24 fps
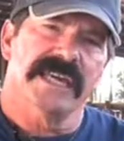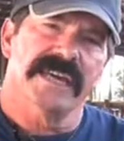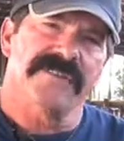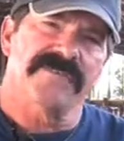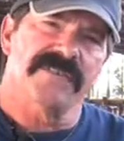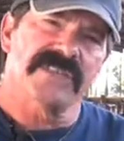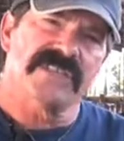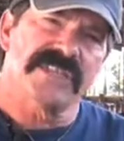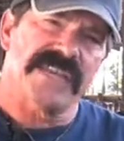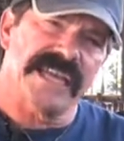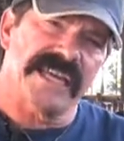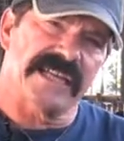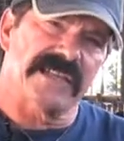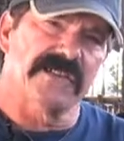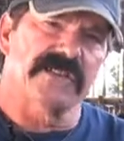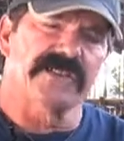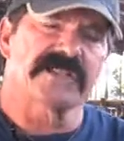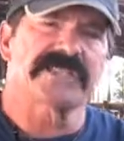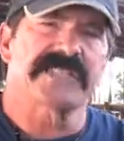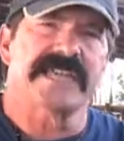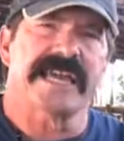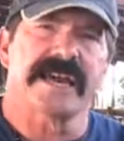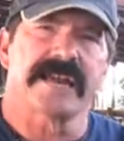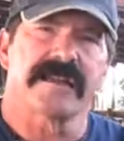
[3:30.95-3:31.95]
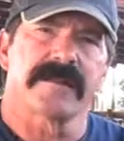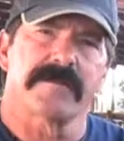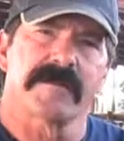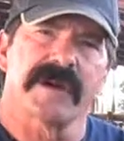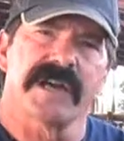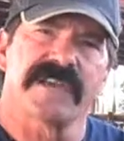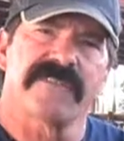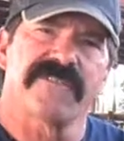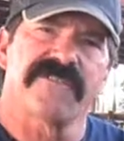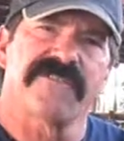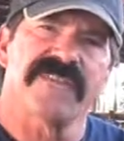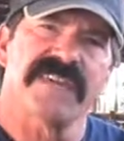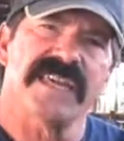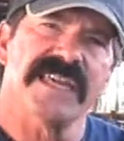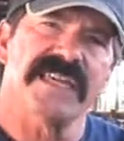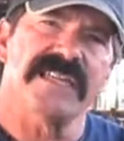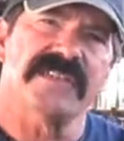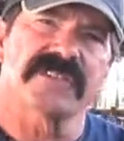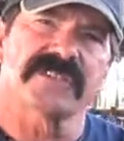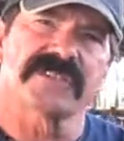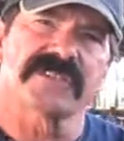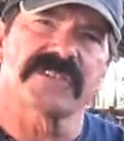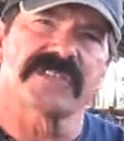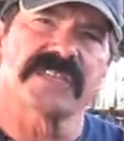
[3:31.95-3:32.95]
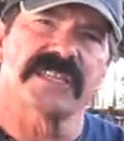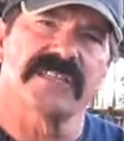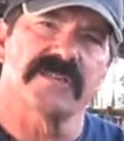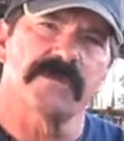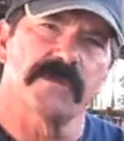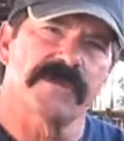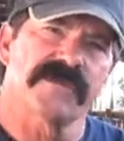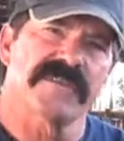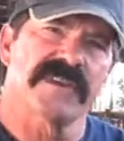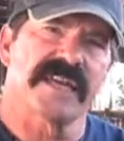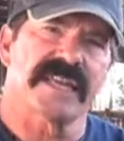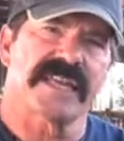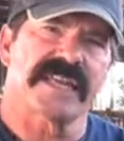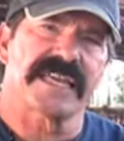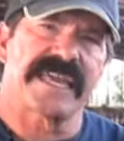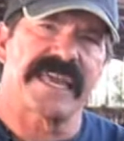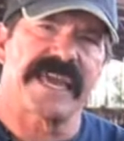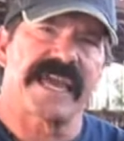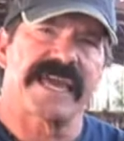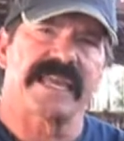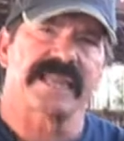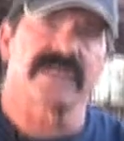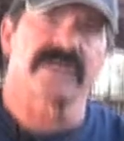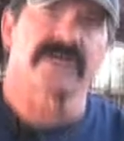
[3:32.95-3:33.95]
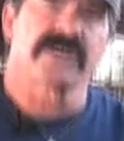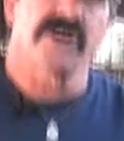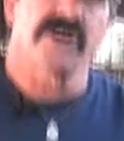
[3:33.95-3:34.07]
If you take a look down at my feet, you'll see that we've got a cattle